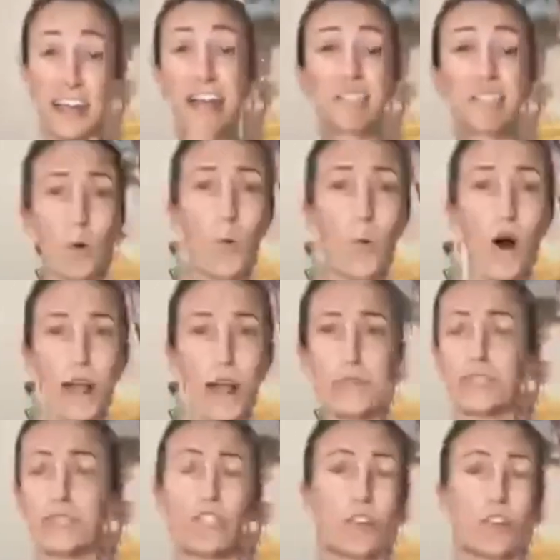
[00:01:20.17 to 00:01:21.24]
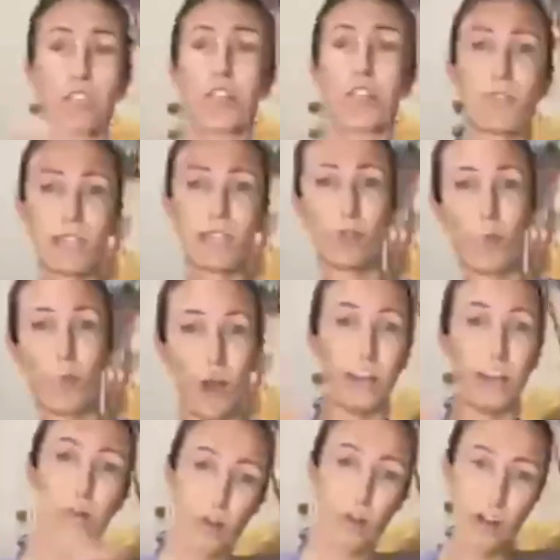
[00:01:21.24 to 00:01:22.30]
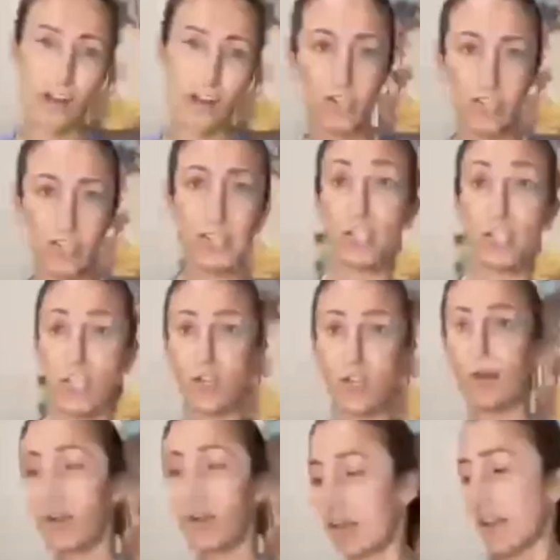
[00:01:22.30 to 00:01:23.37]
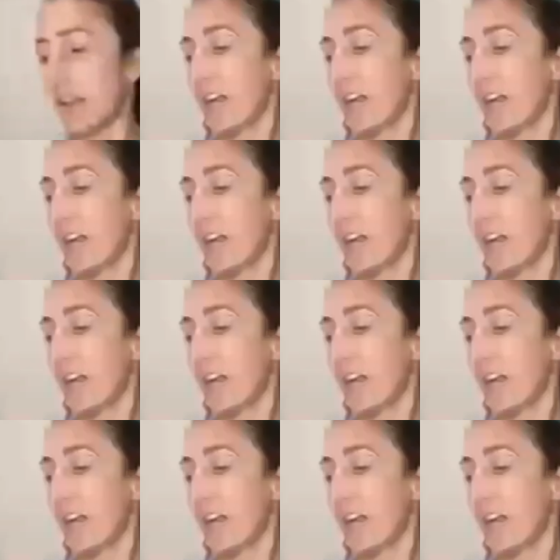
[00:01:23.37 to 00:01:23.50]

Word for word: He has a 1, but you don't need to read the 1 in order to understand the 2.